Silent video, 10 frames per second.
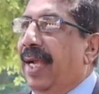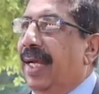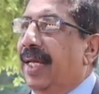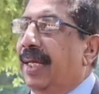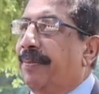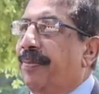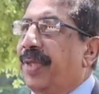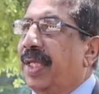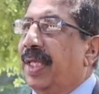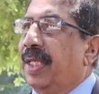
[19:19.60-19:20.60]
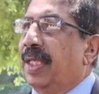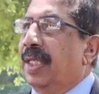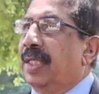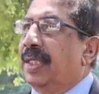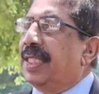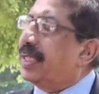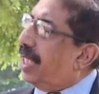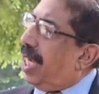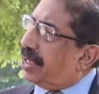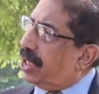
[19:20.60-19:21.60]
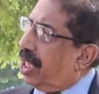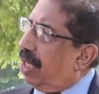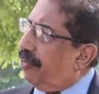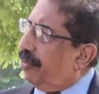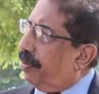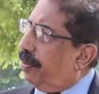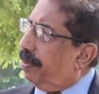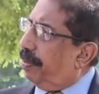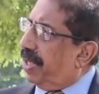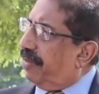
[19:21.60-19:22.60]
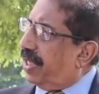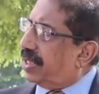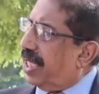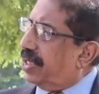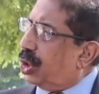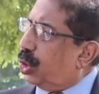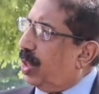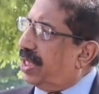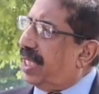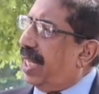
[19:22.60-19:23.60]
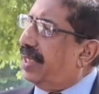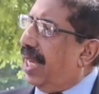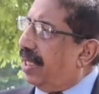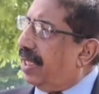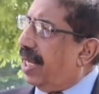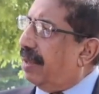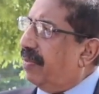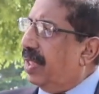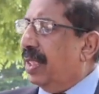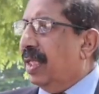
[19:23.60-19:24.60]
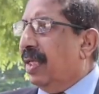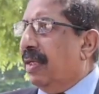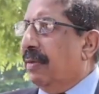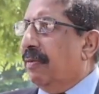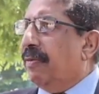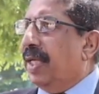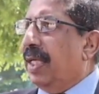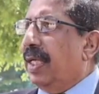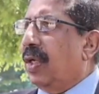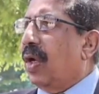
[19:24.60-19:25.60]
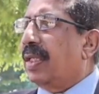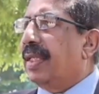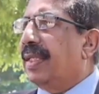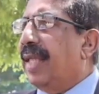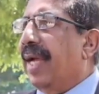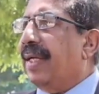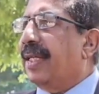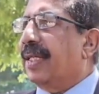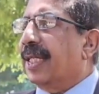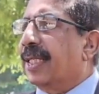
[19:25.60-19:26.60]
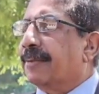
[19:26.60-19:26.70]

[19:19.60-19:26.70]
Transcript: And the selection nothing defects and stewards at that time were not that